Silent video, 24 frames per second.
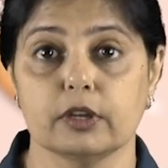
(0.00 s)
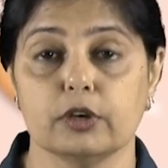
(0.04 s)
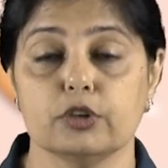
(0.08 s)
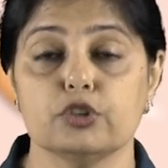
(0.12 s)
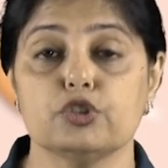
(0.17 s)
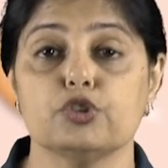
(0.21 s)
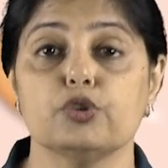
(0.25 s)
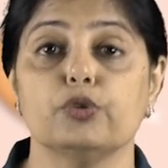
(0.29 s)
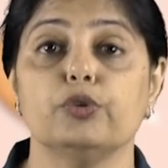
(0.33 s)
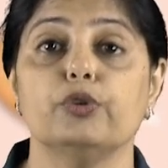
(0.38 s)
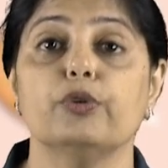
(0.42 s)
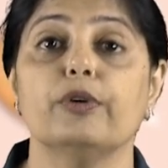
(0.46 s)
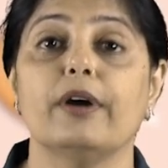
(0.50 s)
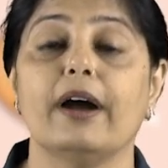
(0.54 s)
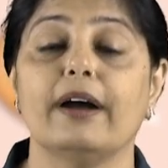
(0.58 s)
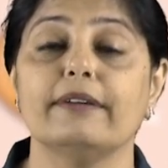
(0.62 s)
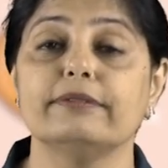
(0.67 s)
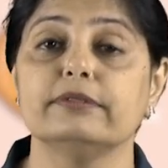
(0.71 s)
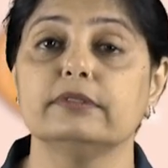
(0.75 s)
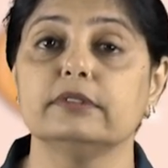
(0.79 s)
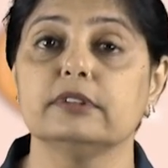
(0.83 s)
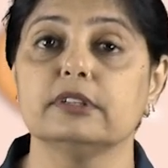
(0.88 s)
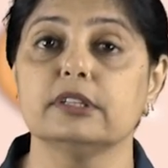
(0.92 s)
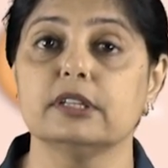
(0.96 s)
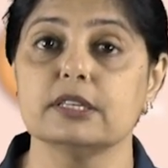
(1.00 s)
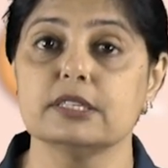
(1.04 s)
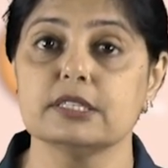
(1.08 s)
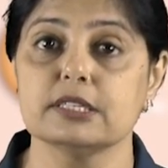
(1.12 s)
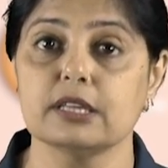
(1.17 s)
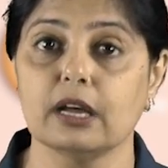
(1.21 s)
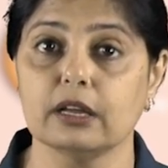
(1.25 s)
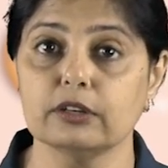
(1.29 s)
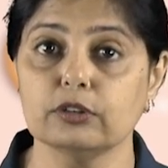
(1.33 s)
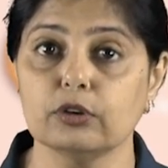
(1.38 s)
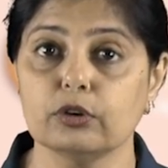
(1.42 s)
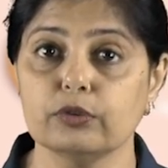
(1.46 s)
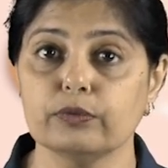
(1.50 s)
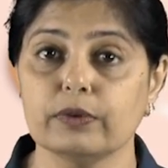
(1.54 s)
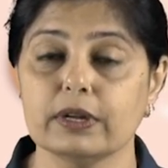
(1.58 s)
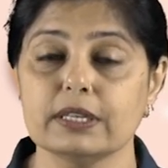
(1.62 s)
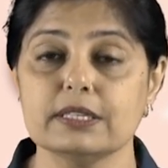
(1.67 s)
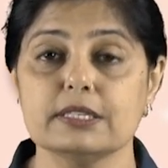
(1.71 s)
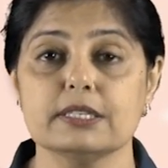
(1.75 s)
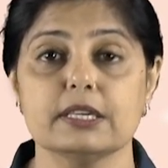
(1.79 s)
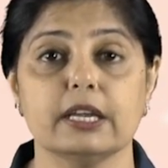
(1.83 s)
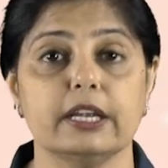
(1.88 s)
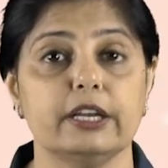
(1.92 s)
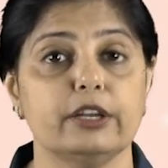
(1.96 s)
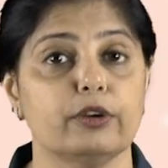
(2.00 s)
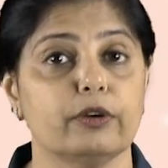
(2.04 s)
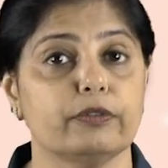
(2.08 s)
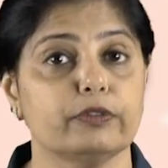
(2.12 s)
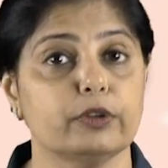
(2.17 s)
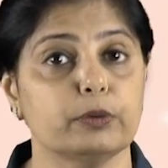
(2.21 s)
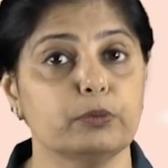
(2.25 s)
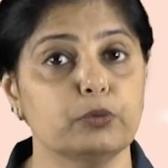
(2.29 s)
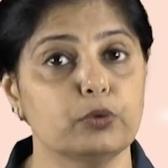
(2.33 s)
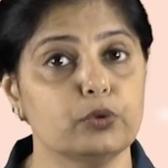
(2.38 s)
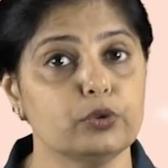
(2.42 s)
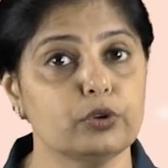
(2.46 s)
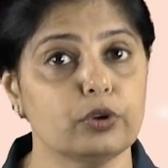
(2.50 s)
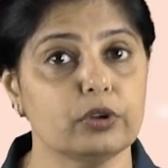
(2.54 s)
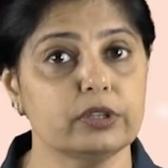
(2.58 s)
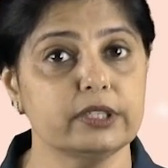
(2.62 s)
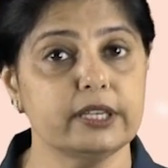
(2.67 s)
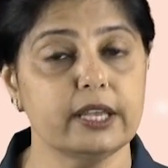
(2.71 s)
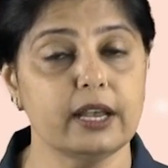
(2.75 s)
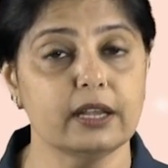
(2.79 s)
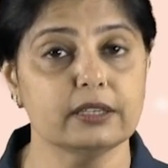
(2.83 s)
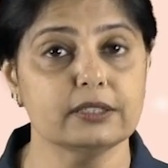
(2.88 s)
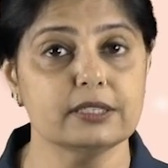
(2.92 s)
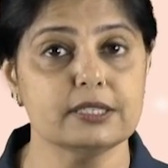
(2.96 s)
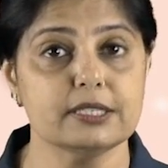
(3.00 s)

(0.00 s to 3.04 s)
so you have the sun on one side, you have the moon on the other